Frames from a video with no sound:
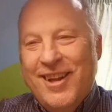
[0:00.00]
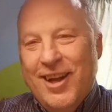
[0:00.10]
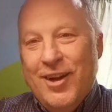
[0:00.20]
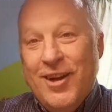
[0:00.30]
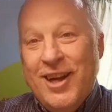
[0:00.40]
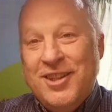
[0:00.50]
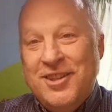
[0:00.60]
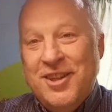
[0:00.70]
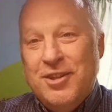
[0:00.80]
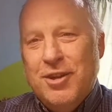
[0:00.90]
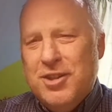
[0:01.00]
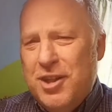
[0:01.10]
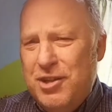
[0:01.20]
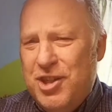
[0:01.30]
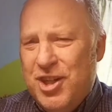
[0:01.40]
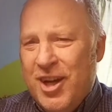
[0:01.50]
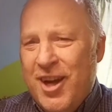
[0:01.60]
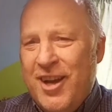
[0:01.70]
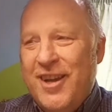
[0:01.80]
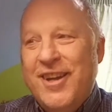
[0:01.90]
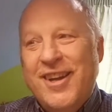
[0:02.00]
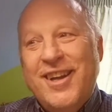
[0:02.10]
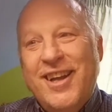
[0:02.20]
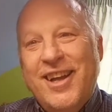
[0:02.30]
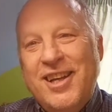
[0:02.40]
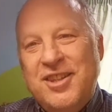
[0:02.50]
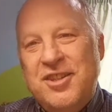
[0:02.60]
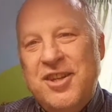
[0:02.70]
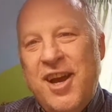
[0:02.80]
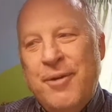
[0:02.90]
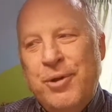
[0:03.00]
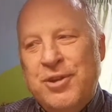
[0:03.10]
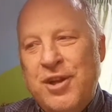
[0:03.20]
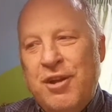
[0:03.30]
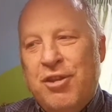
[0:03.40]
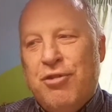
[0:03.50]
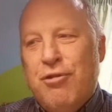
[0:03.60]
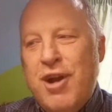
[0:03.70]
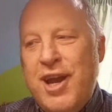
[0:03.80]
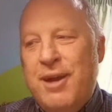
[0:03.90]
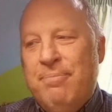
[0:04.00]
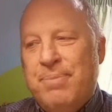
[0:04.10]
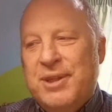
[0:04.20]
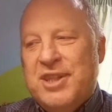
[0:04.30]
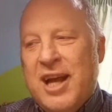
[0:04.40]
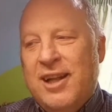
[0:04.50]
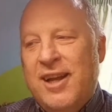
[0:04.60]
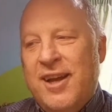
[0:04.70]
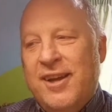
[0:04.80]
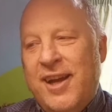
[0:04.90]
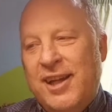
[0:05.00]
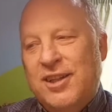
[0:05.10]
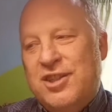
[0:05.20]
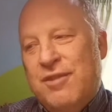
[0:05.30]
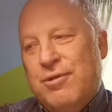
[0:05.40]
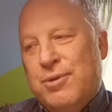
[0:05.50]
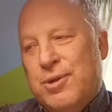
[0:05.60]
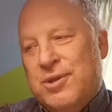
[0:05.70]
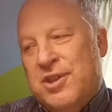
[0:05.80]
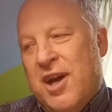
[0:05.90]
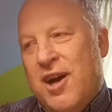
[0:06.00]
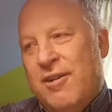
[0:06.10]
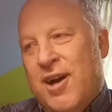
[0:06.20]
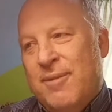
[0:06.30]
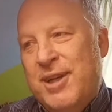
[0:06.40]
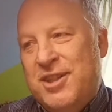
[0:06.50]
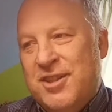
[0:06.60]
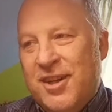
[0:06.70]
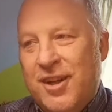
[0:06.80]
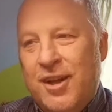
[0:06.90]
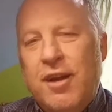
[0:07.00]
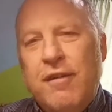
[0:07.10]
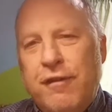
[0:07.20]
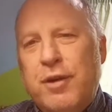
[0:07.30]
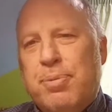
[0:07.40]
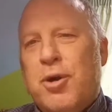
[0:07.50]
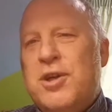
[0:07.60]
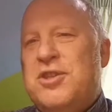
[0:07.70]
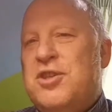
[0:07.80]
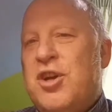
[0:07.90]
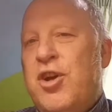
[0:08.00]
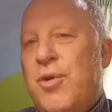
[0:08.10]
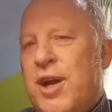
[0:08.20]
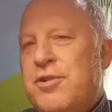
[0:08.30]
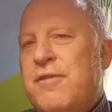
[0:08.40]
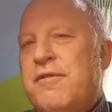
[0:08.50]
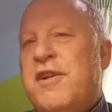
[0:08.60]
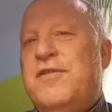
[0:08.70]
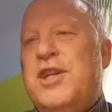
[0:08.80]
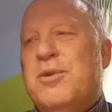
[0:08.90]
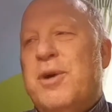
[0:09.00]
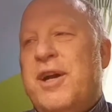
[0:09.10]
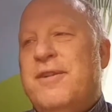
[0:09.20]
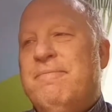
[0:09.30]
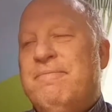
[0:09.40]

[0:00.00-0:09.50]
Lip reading: I actually said to him, I said, are you sure? He said, yeah, we'll do you 3 BATTALIA English Civil War starter armies for the price of 2, 150 quid.